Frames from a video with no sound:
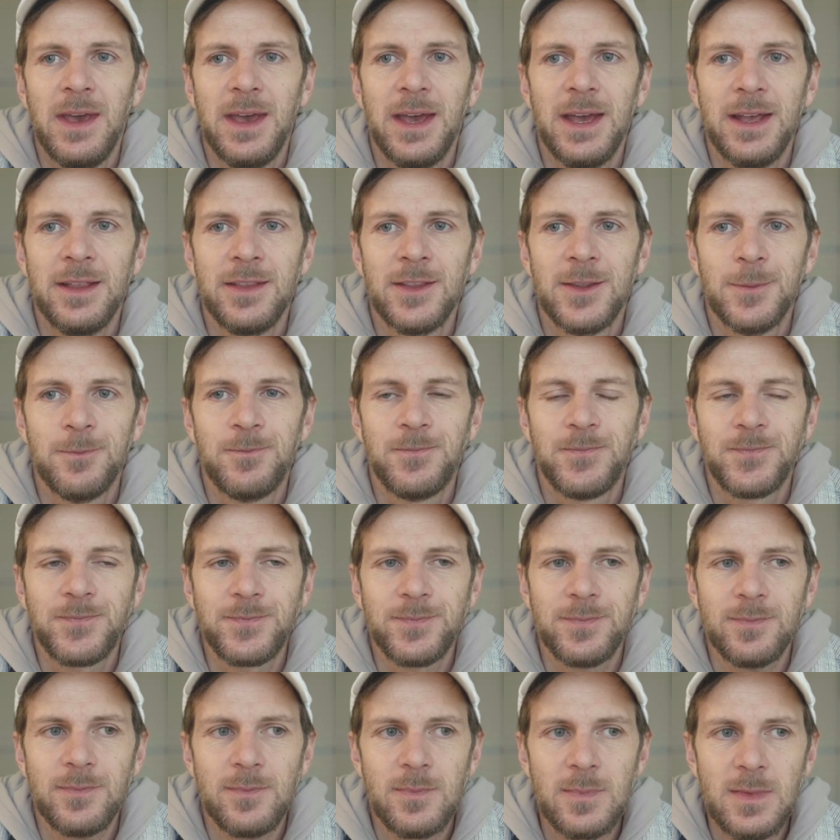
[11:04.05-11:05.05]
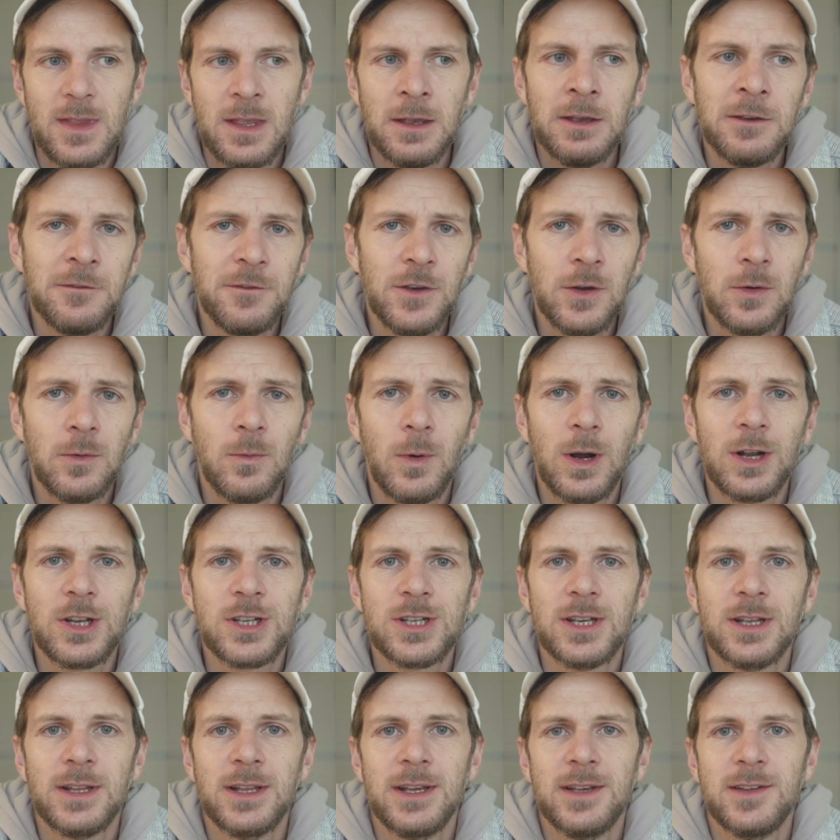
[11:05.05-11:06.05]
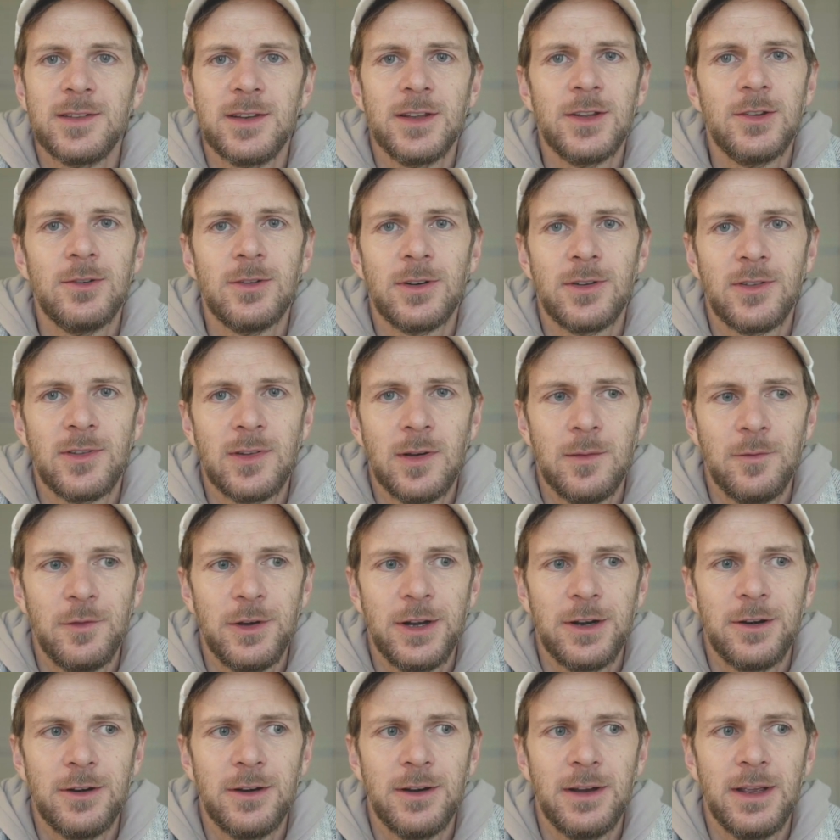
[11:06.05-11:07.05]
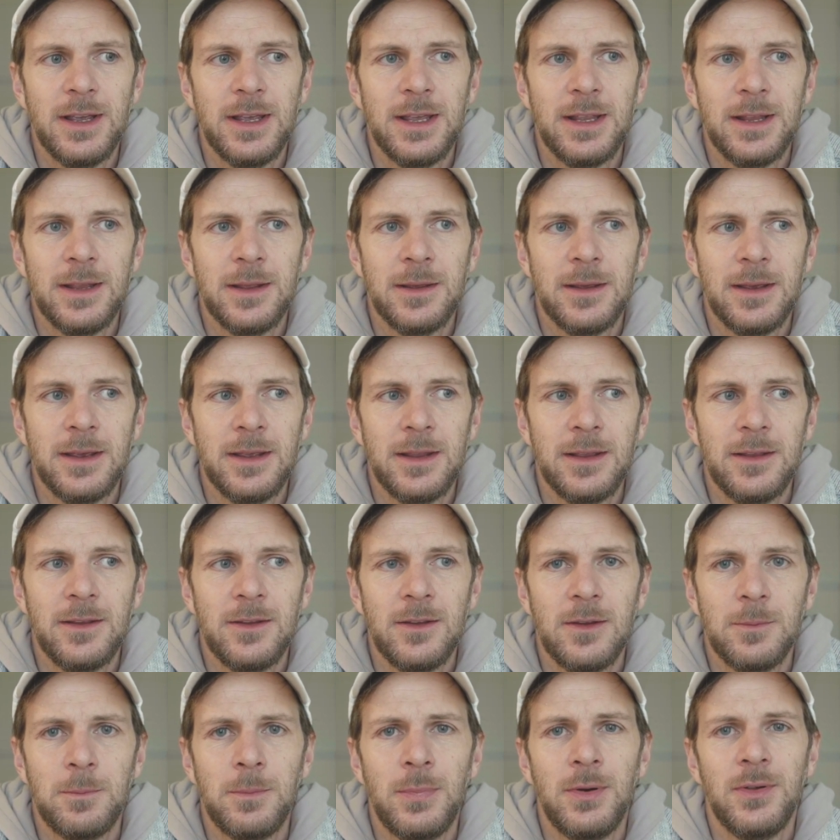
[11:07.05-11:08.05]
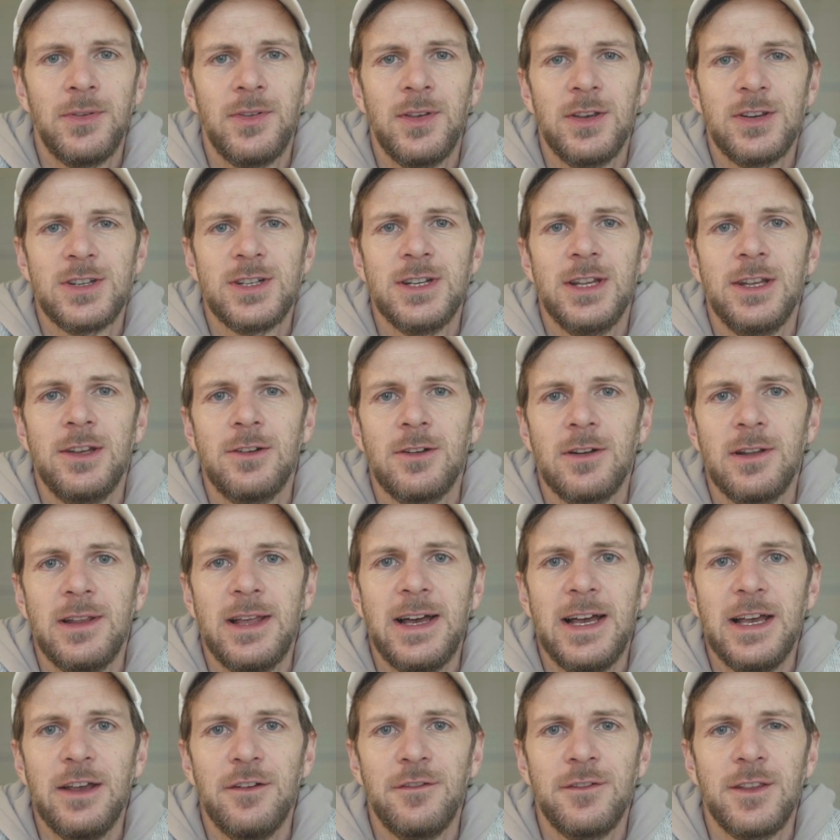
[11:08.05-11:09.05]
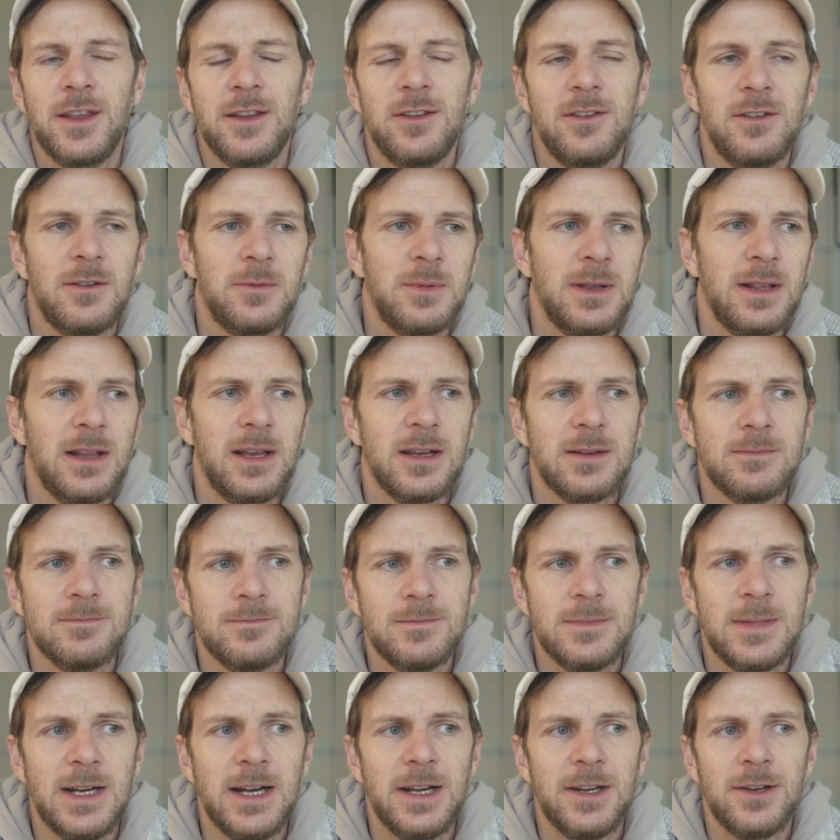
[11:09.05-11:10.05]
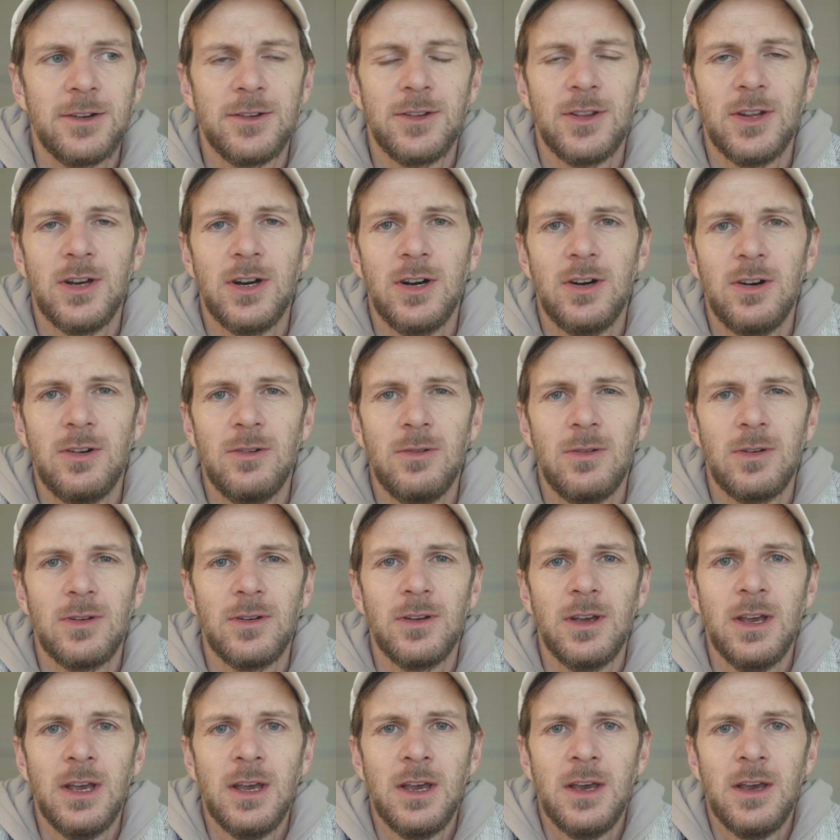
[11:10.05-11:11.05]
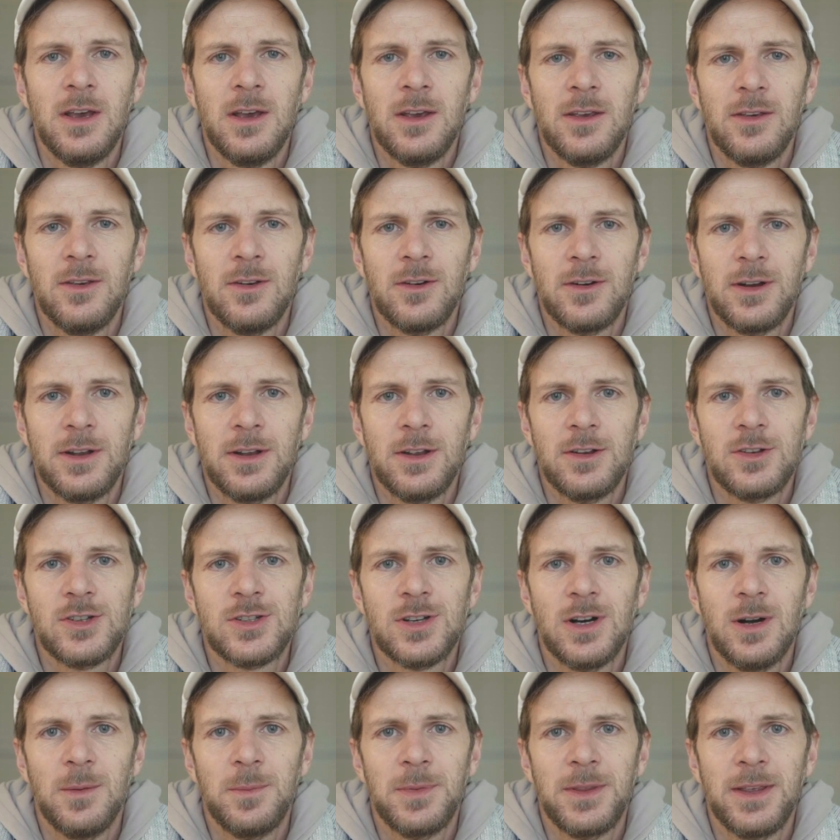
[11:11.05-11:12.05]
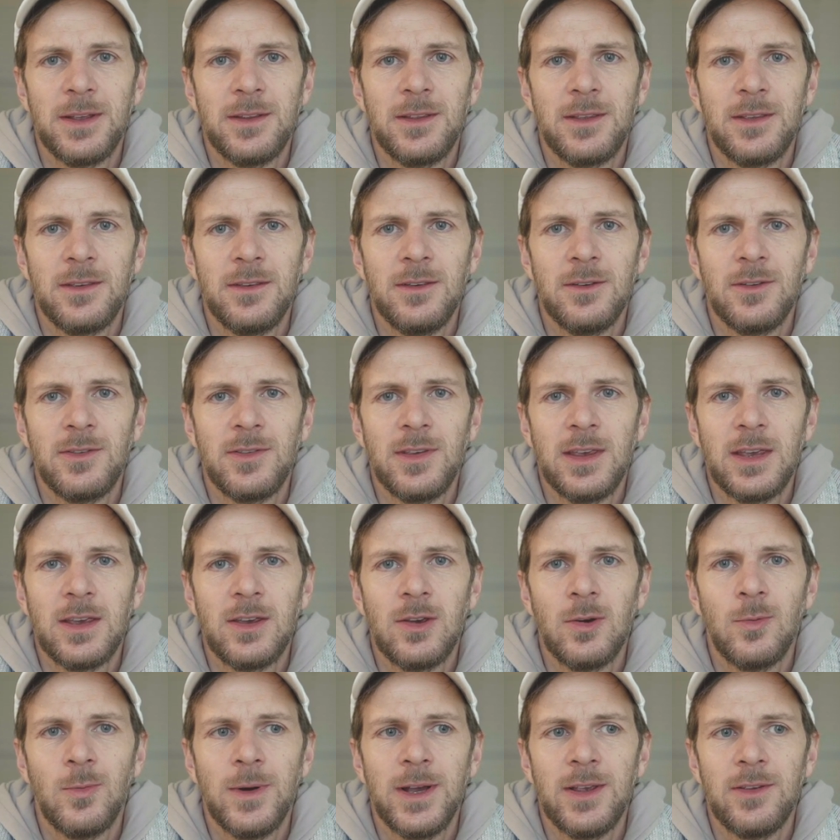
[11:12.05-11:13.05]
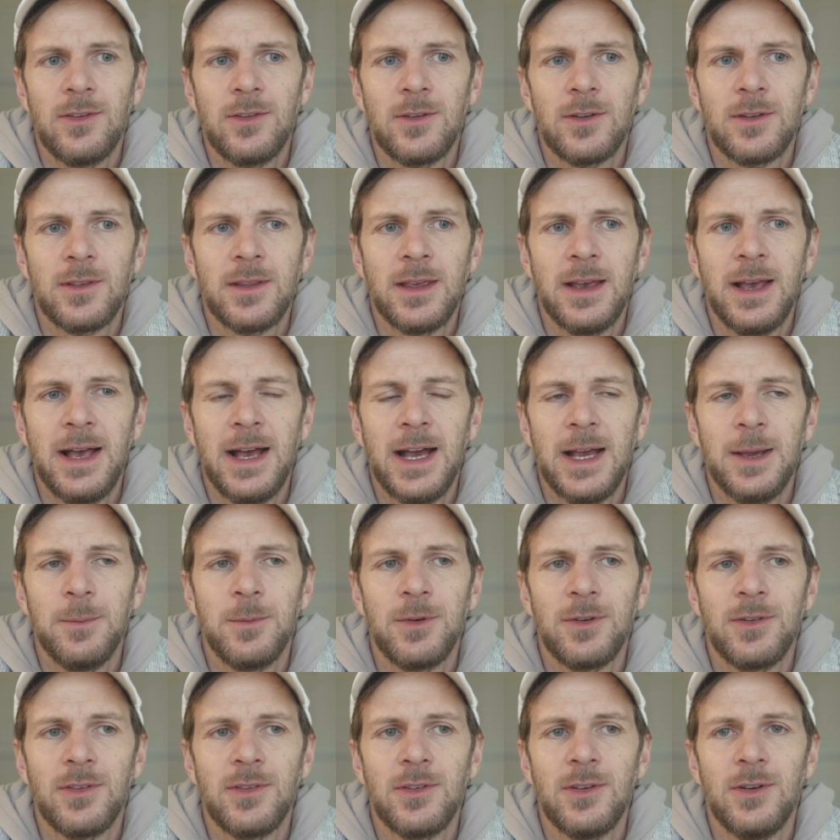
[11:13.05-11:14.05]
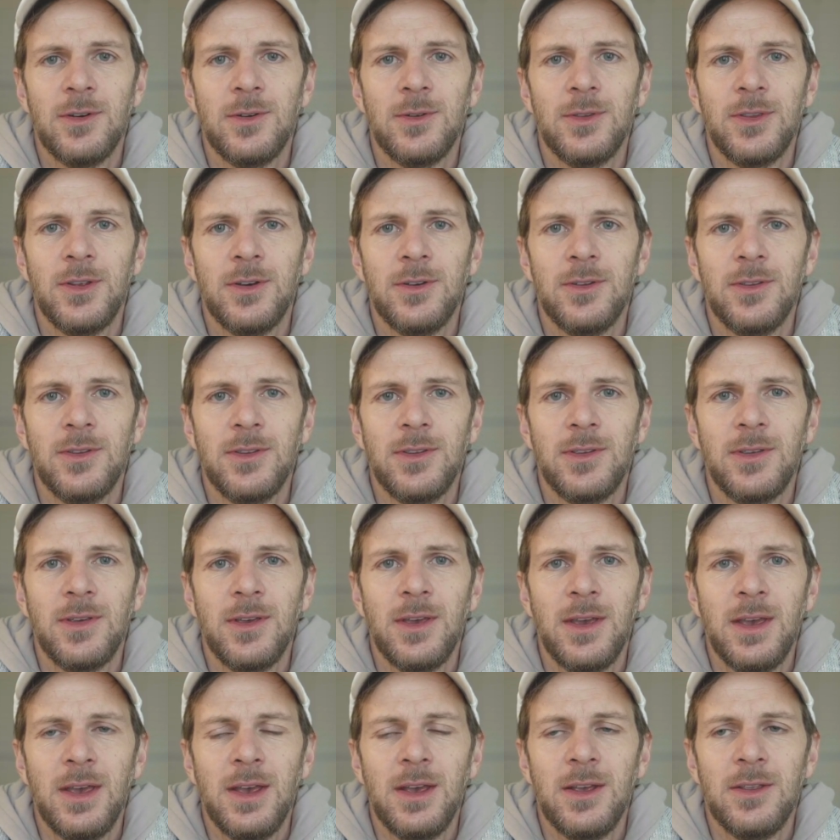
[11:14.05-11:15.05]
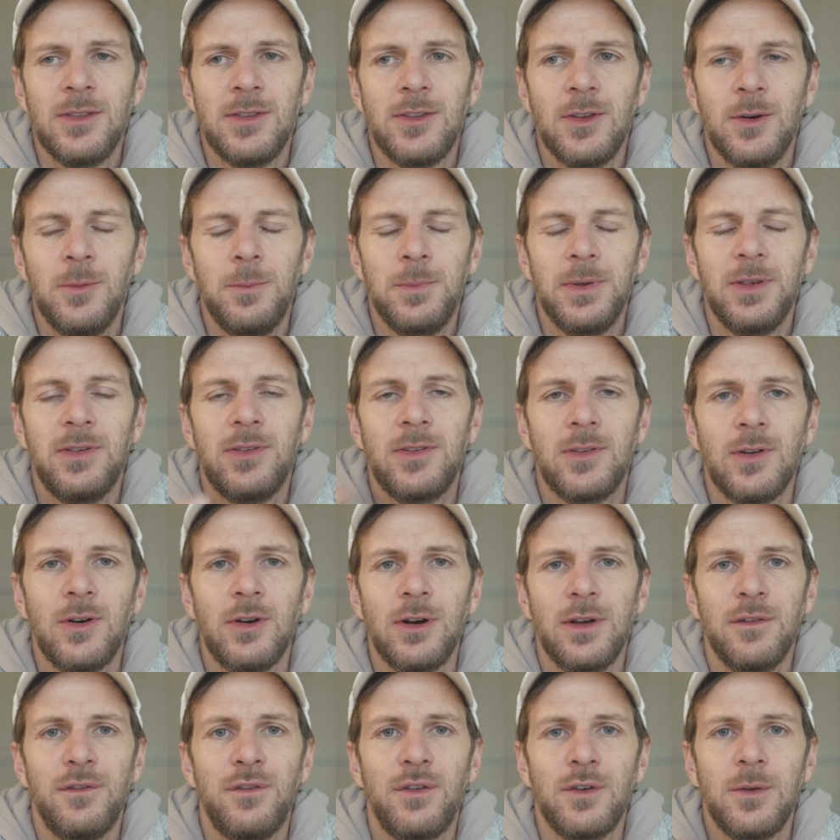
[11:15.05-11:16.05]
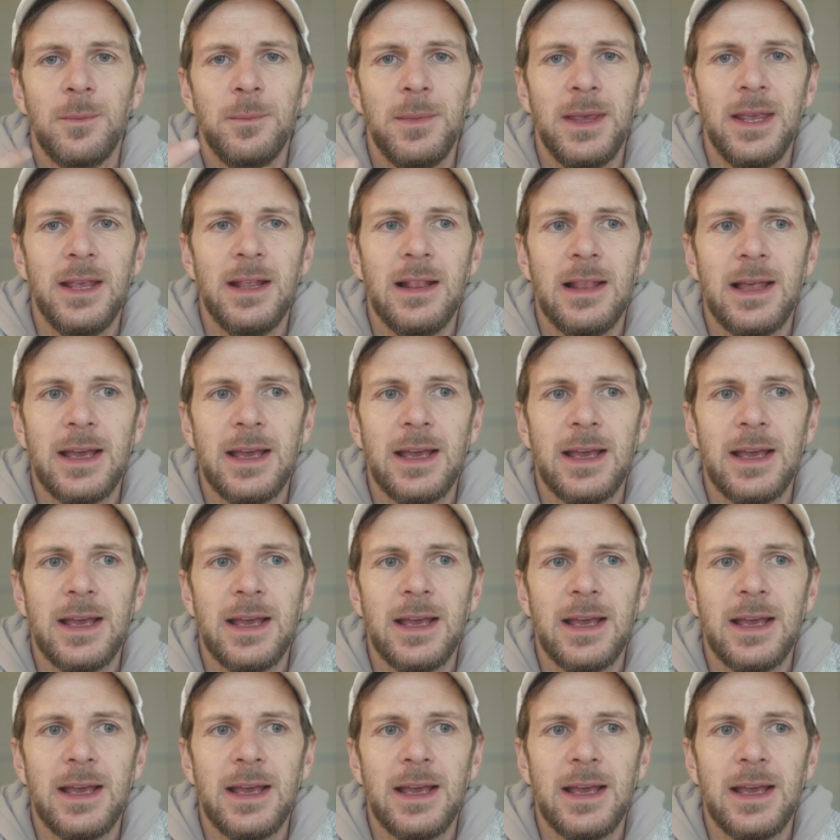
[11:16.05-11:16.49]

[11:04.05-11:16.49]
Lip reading: And if you're watching this and you're somewhere in a position in your life that you're like, I don't know, or you're in a job that you think you waste your time or so, don't be sorry for me.